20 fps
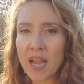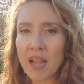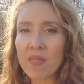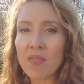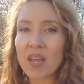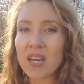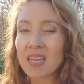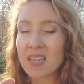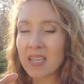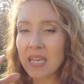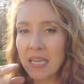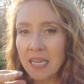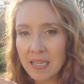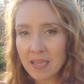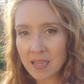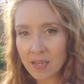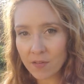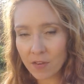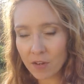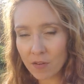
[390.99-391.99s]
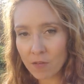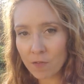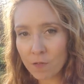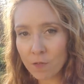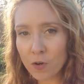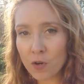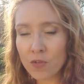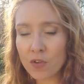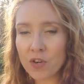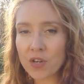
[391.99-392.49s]
And then as it gets even
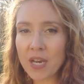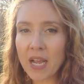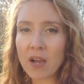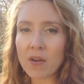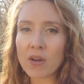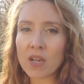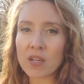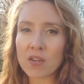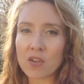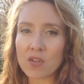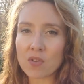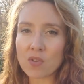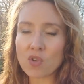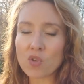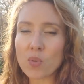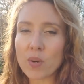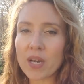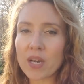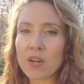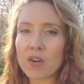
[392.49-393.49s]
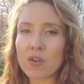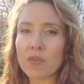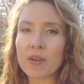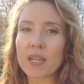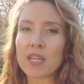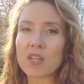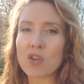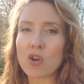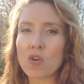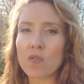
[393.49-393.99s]
further down into those twenty
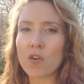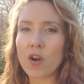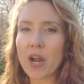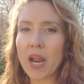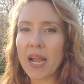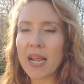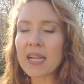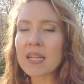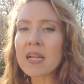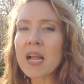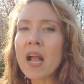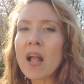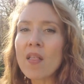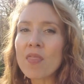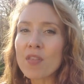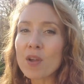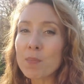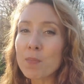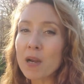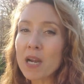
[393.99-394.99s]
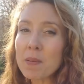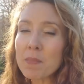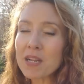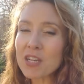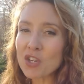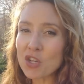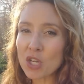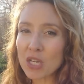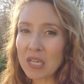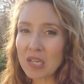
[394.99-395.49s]
degrees overnight, they're pretty
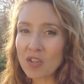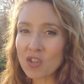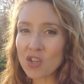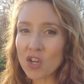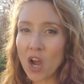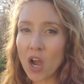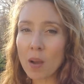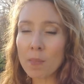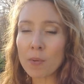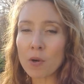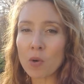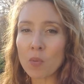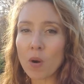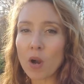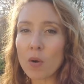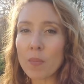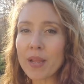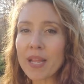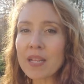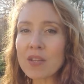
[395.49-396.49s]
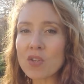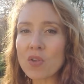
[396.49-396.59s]
much going to stop growing.